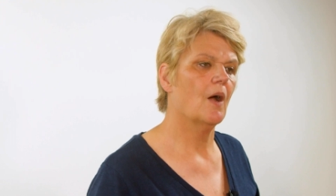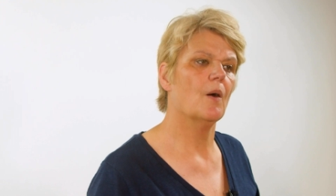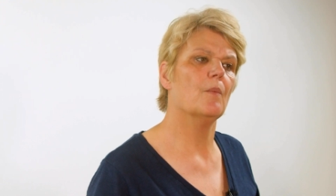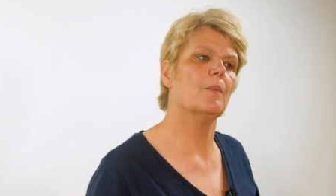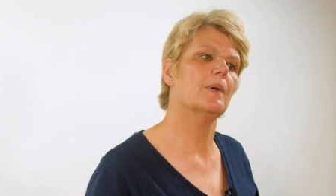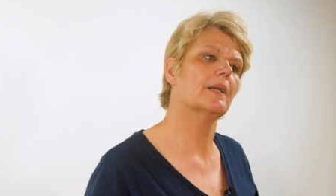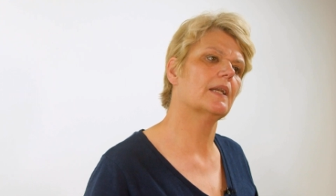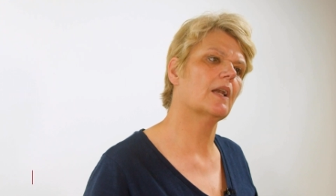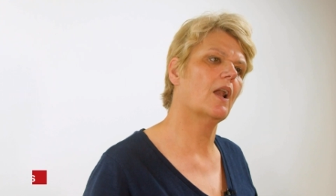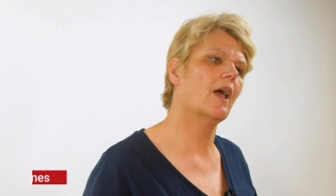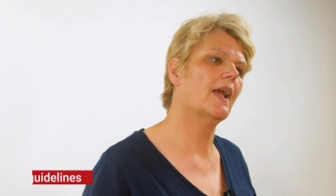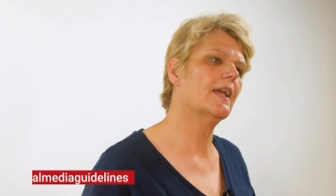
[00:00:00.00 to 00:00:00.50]

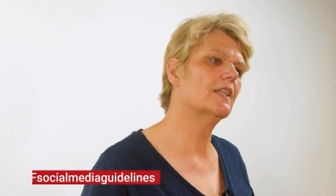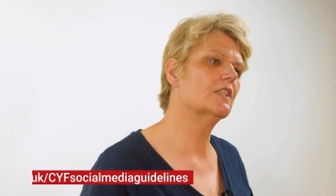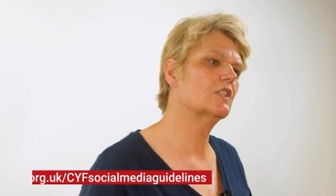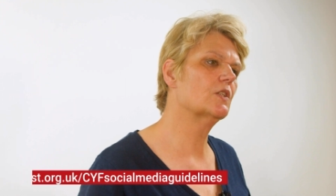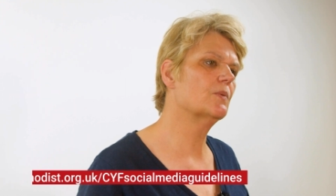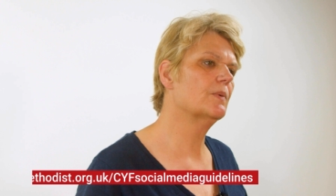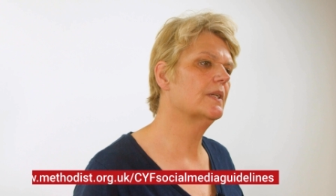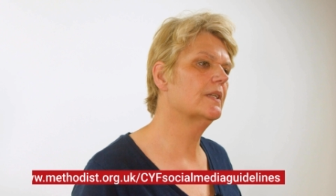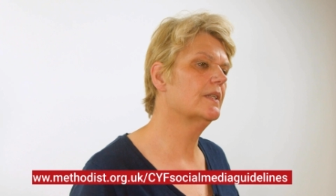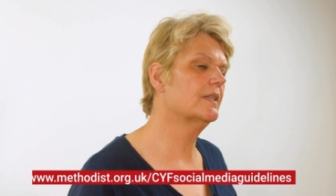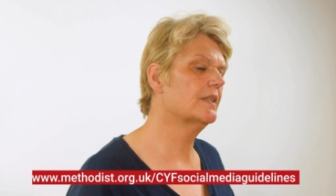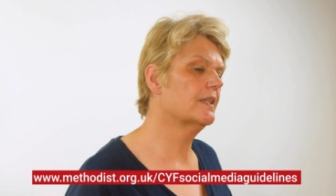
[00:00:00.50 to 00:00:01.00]
And we'd like
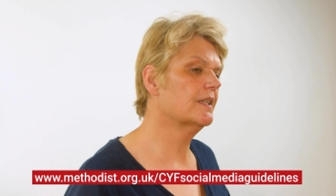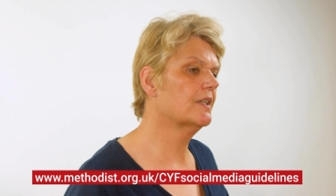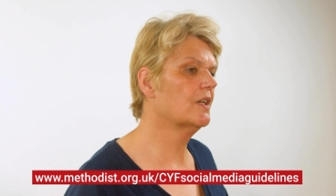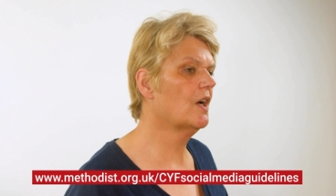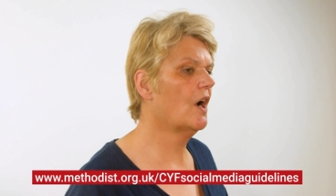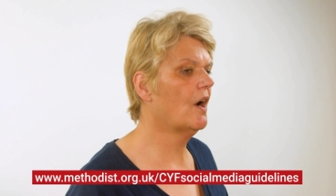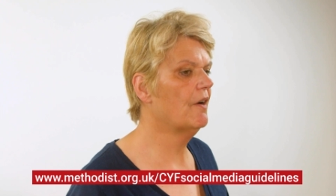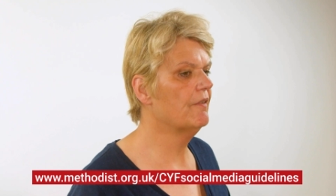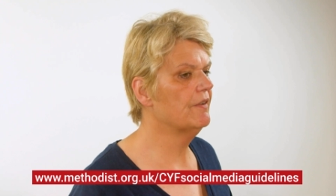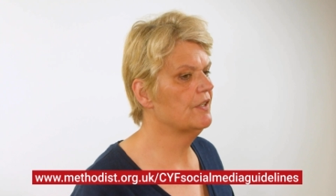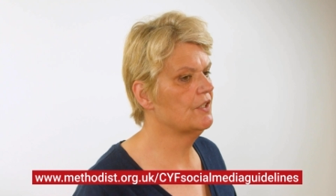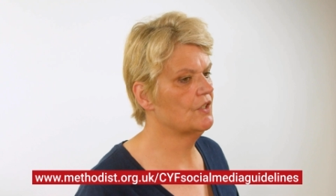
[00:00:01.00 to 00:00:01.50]
to
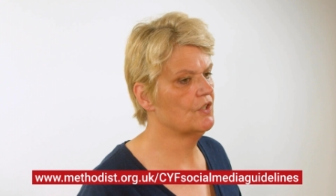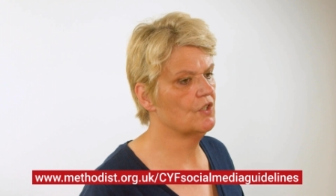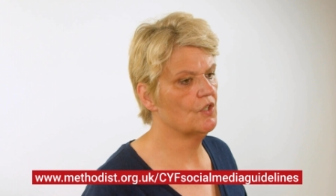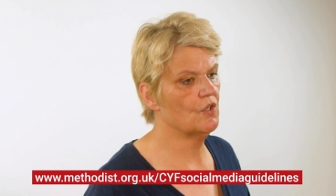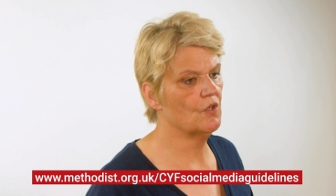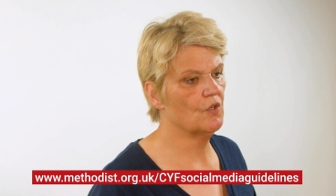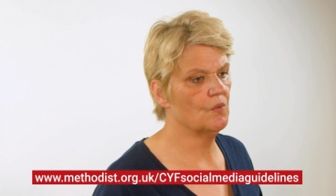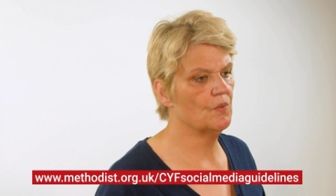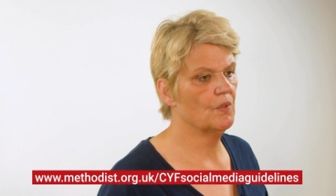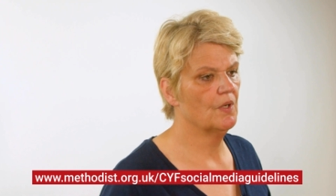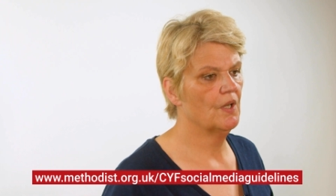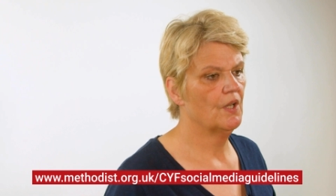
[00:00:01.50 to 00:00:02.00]
encourage
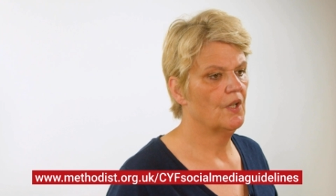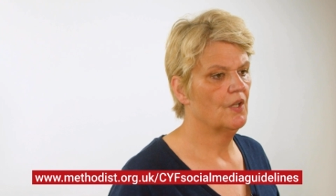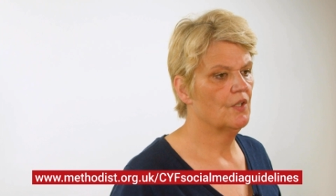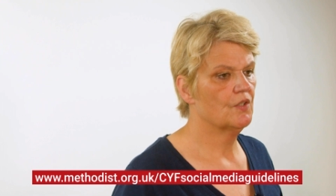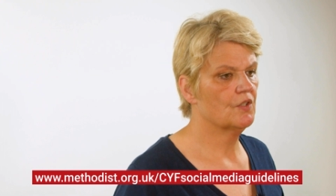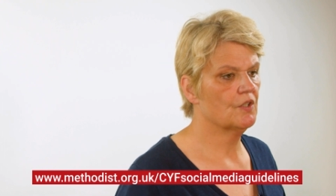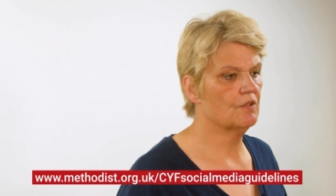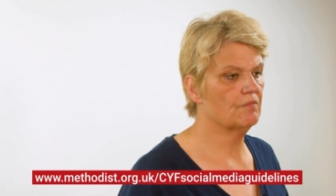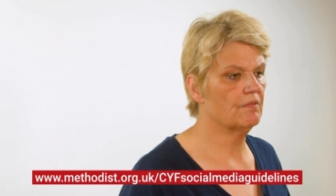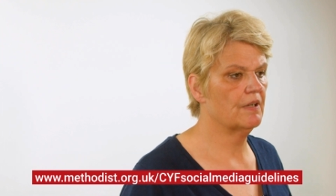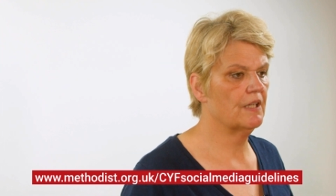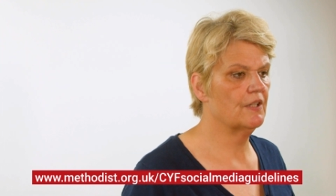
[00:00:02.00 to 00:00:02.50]
you
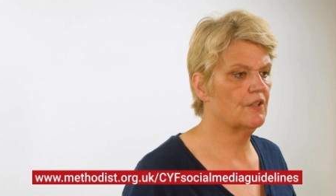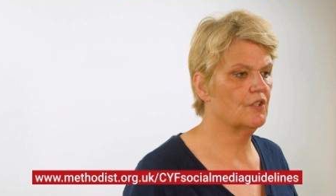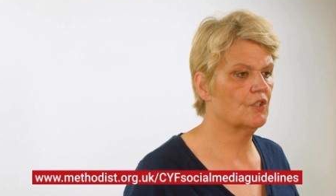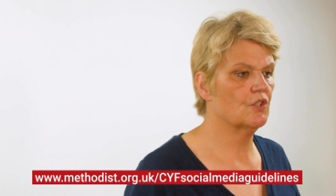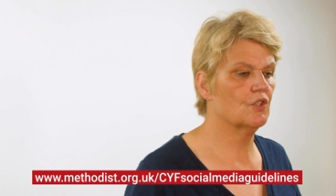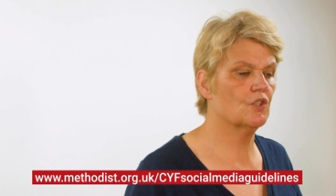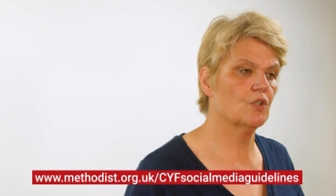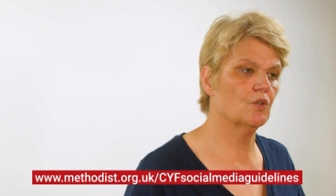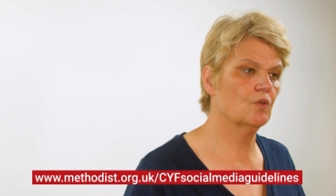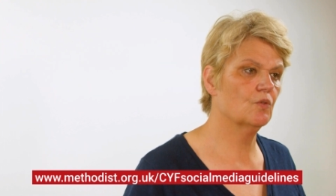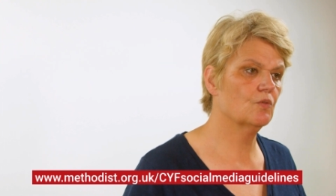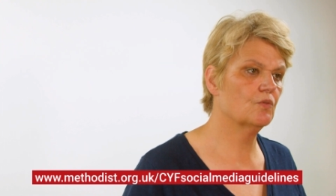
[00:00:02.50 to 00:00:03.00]
to read the
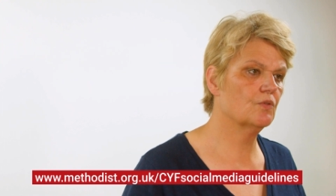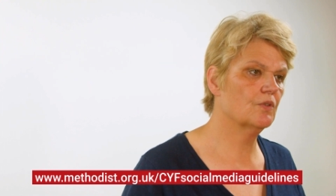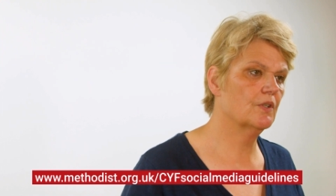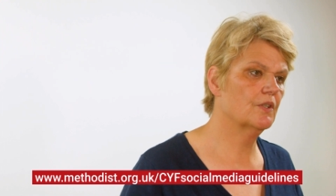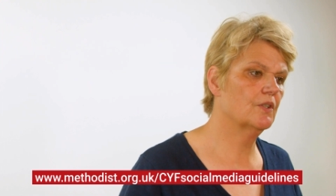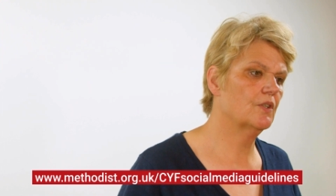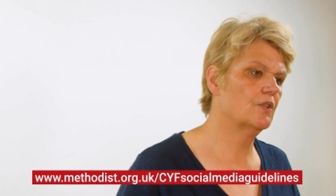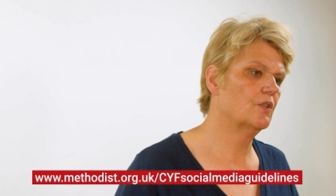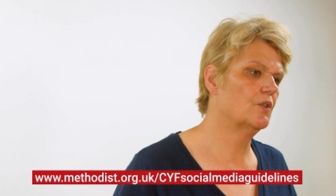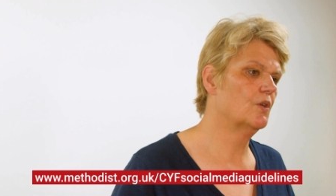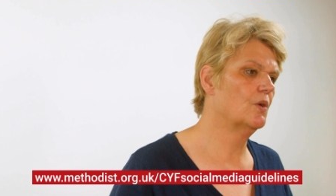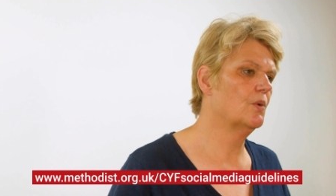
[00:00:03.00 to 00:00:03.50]

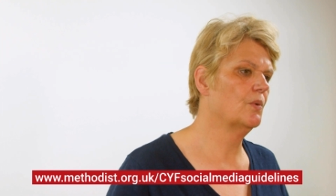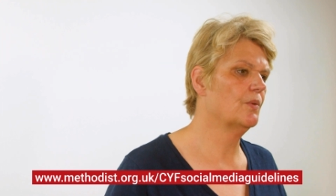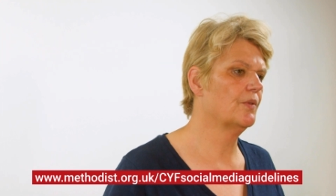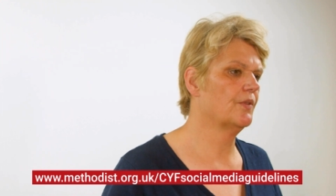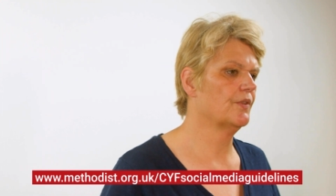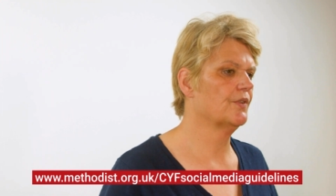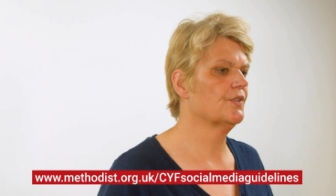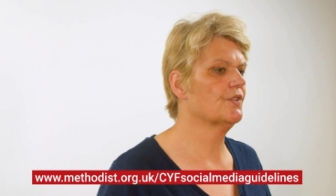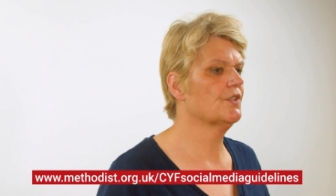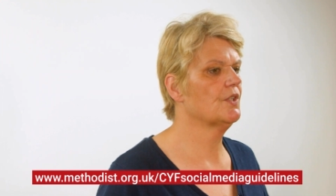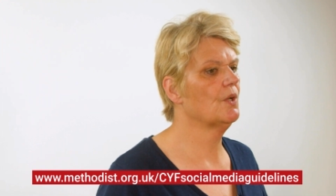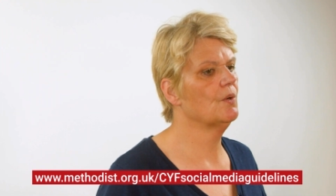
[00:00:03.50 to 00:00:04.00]
Children,
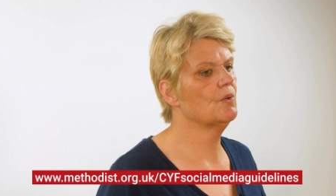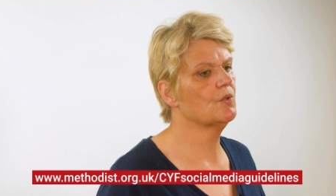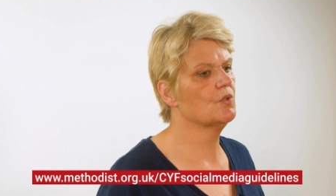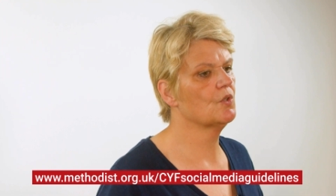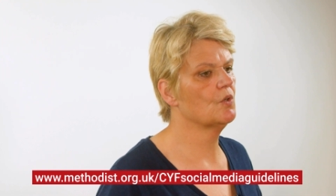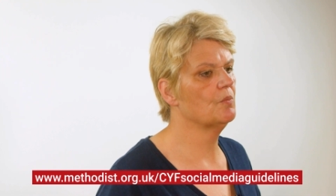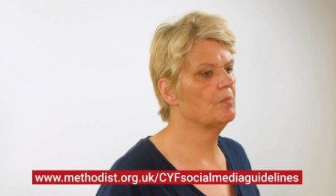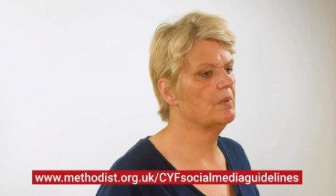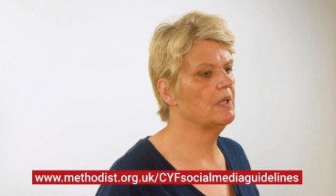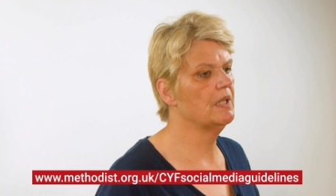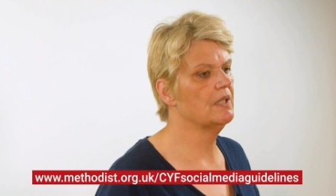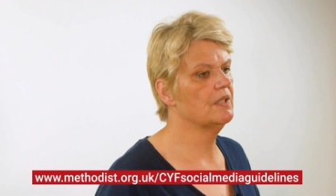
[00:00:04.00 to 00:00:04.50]
Youth and
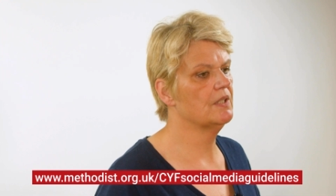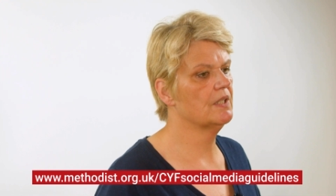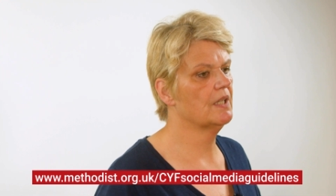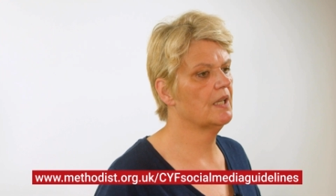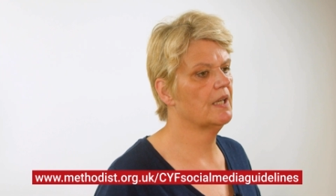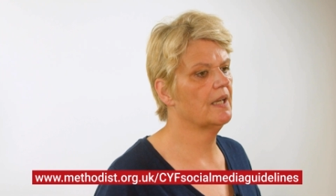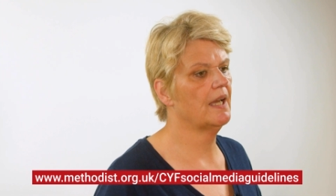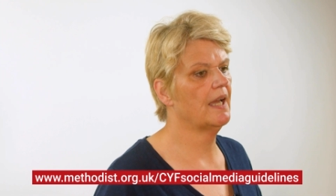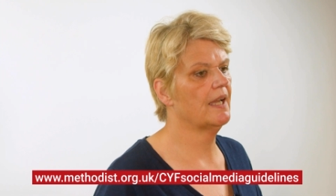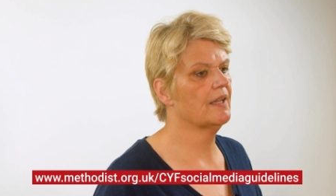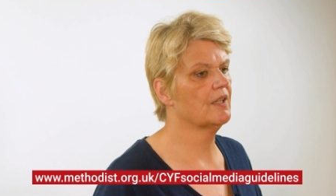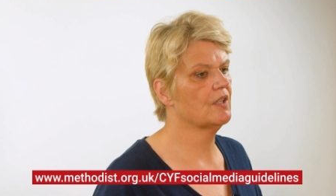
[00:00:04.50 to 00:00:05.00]
Social
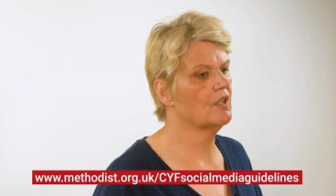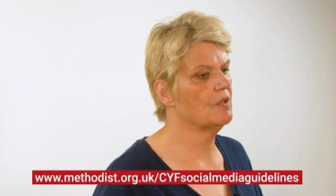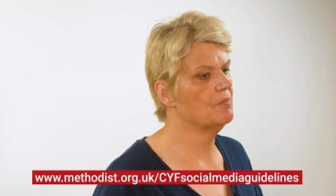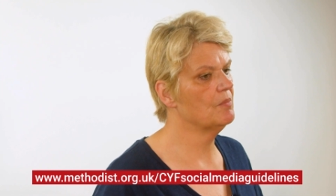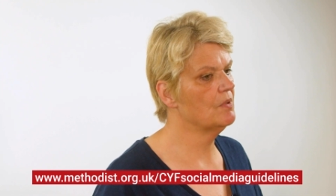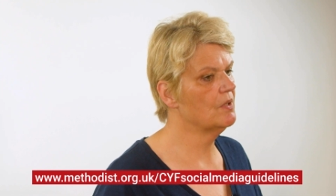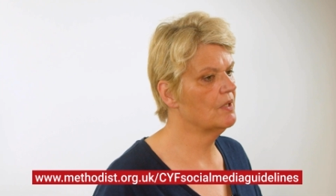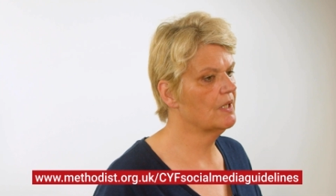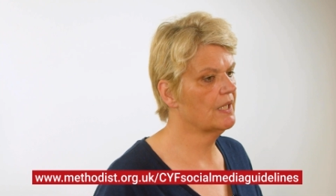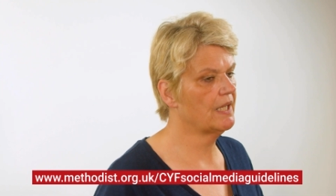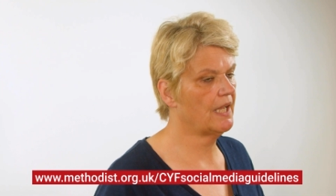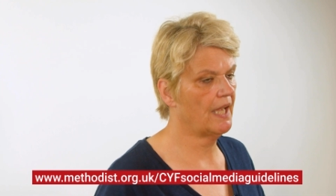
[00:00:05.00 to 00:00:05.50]
Media and
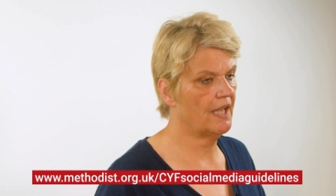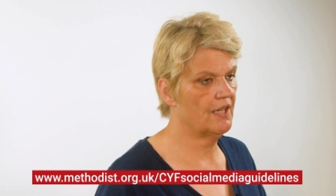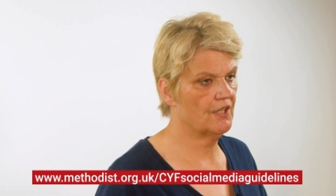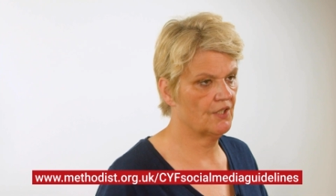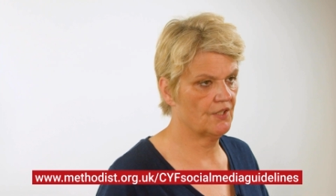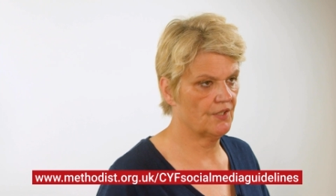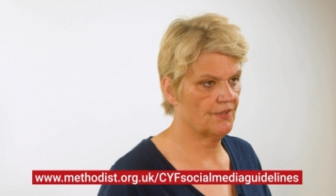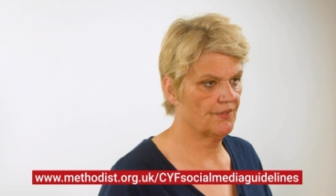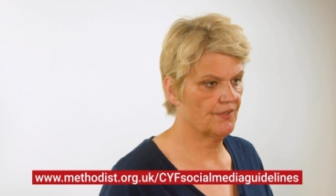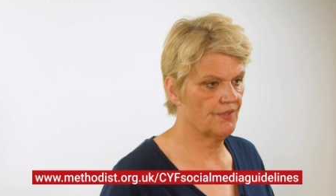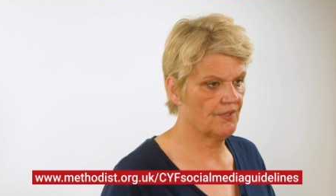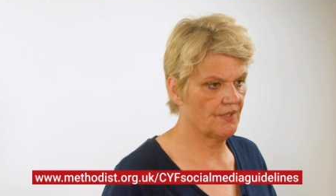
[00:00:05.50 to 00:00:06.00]

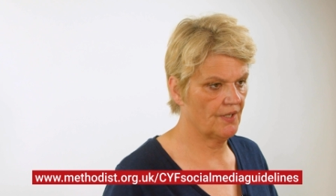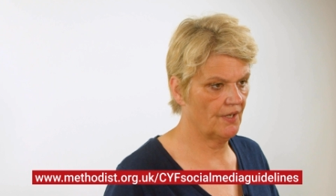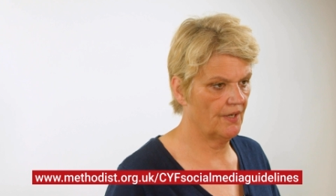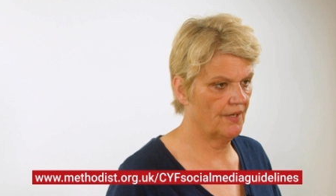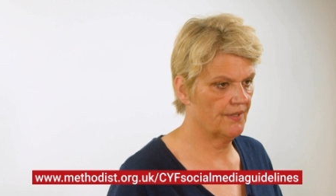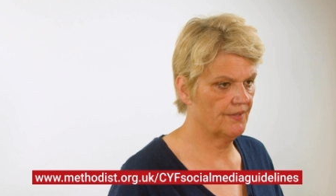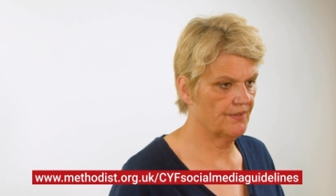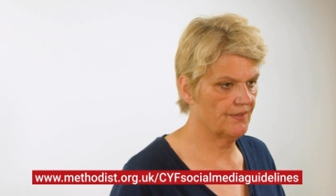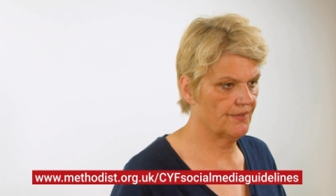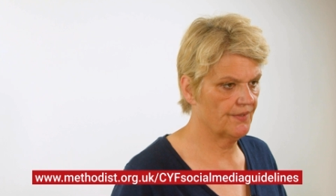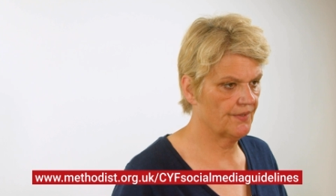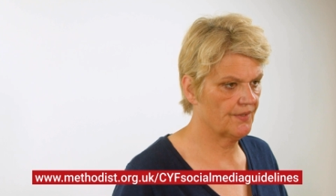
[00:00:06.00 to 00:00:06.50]
Communications
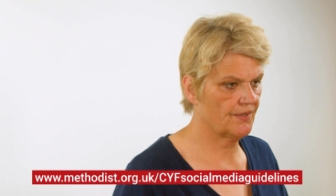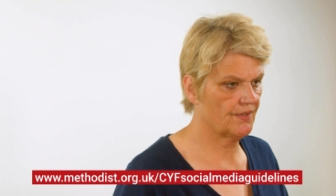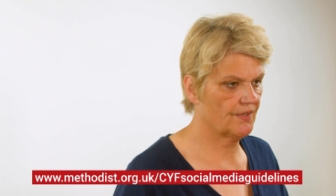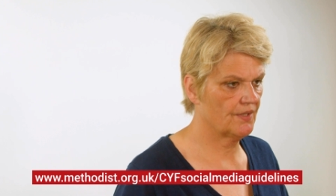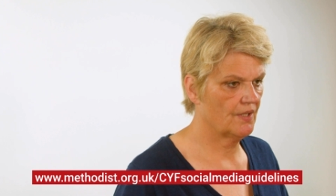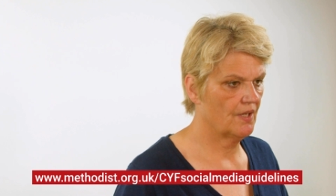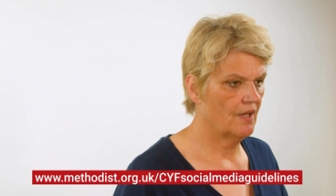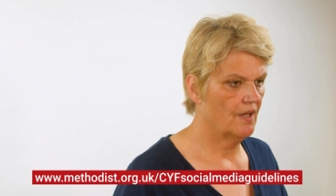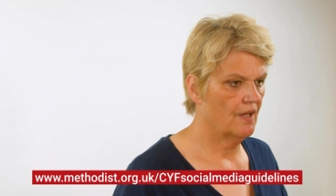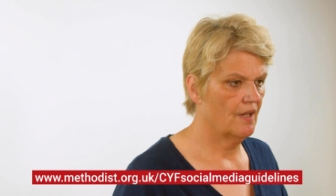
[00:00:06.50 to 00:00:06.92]
Guidance